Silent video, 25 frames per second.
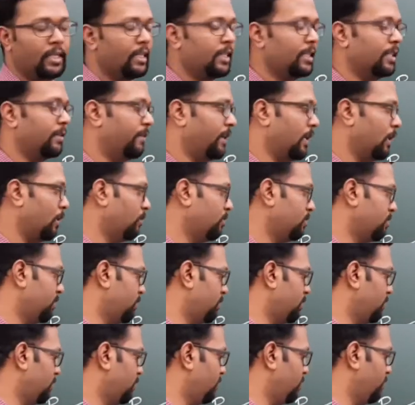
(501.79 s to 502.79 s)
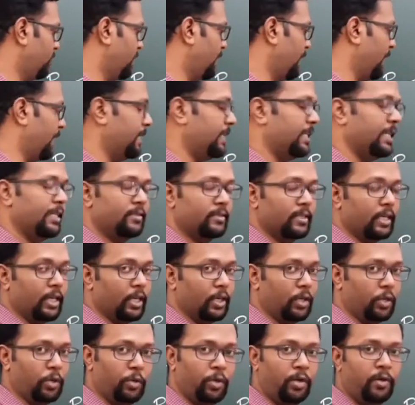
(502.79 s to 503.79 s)
The velocity of light is a
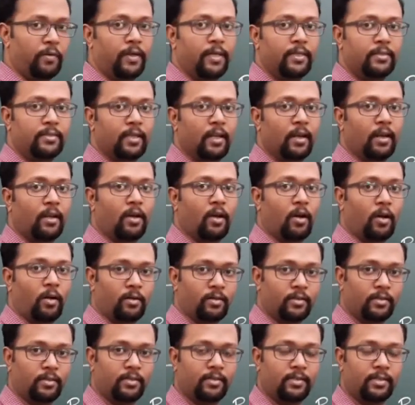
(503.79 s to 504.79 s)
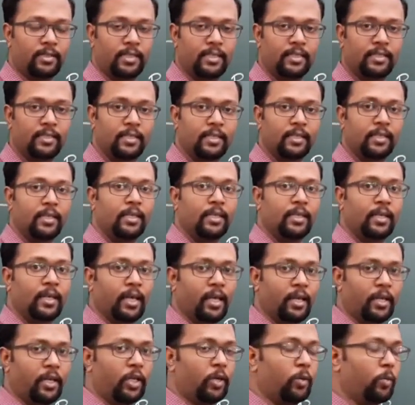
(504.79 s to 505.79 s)
universal constant,
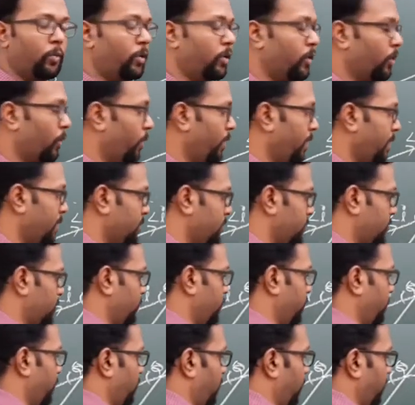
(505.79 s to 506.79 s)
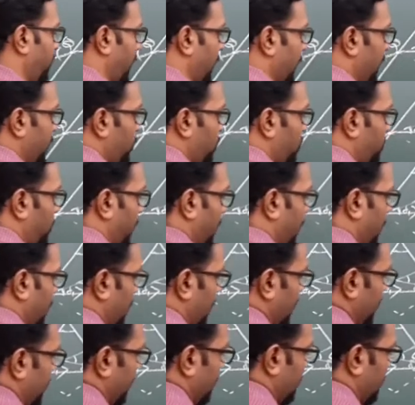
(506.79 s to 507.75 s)
and you know its value by heart.